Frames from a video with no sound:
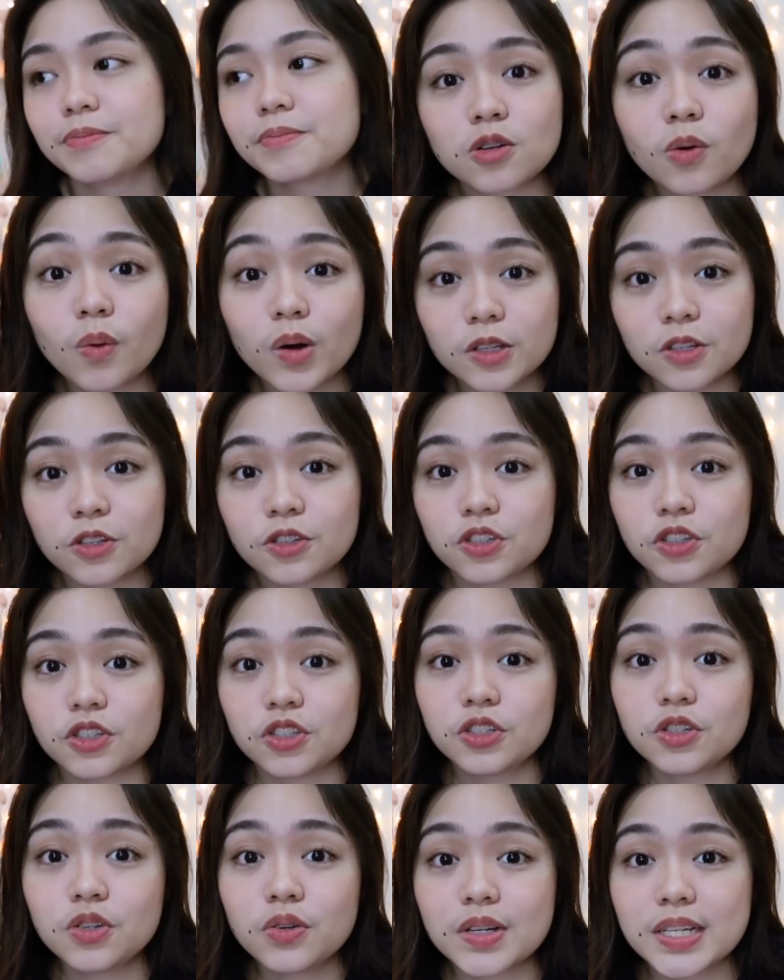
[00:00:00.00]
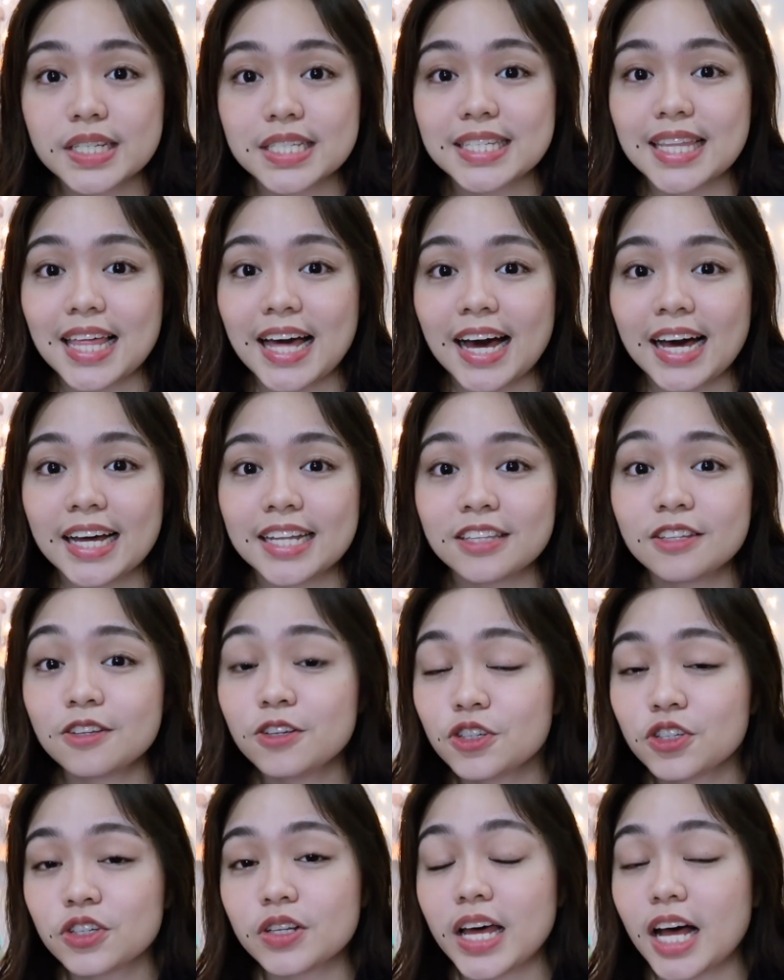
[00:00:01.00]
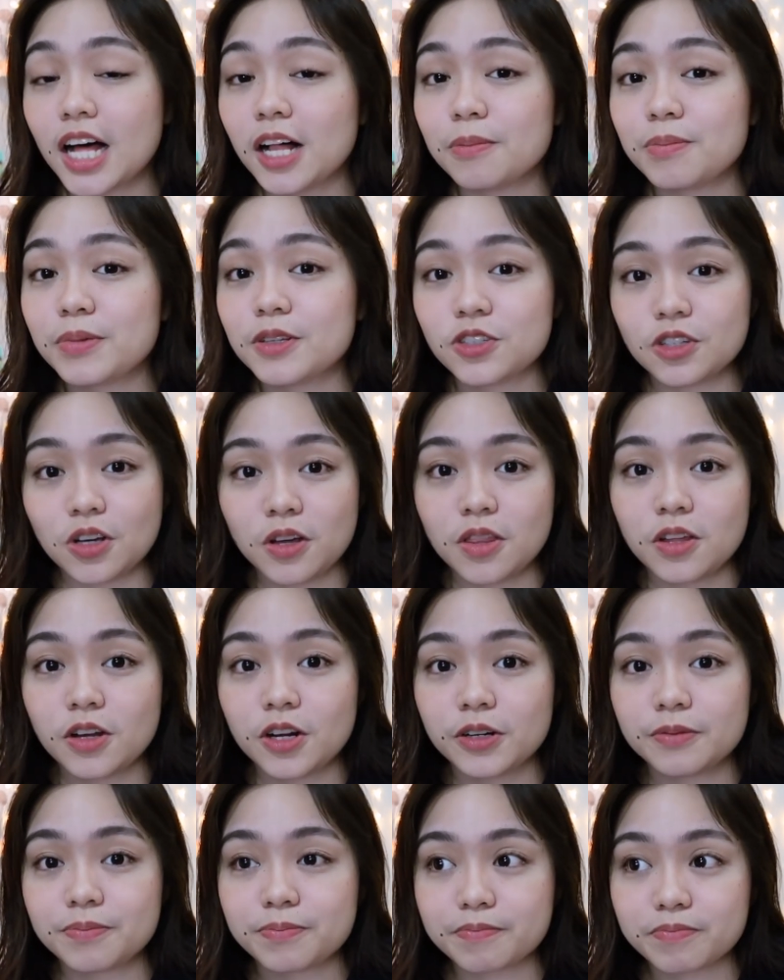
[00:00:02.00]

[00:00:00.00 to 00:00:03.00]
So what you should do is that you should help each other.